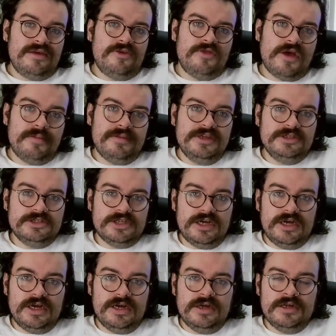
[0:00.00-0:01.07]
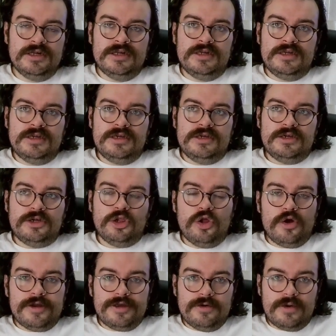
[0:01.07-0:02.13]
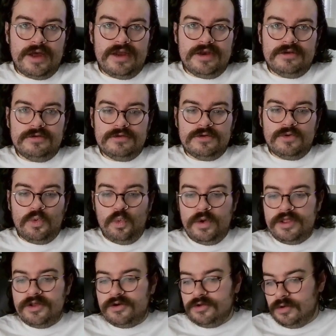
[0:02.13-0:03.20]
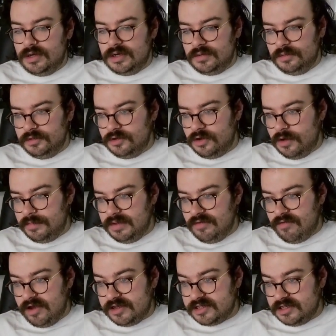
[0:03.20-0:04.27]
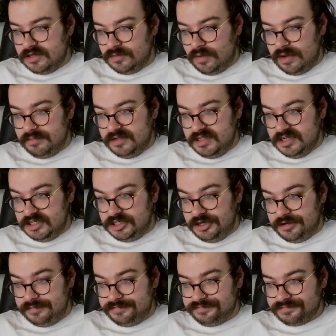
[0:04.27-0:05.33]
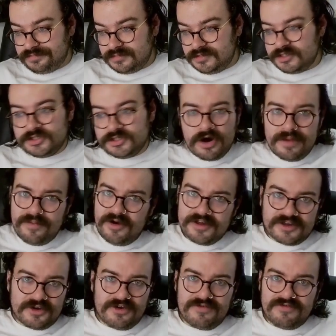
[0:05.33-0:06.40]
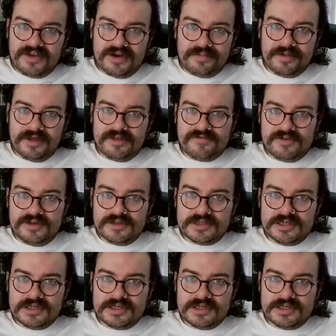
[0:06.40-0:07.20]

That means uh, Claudio and Wheeler Yuta will not be wrestling at Wembley this year. Sorry, boys, I couldn't find a place for you.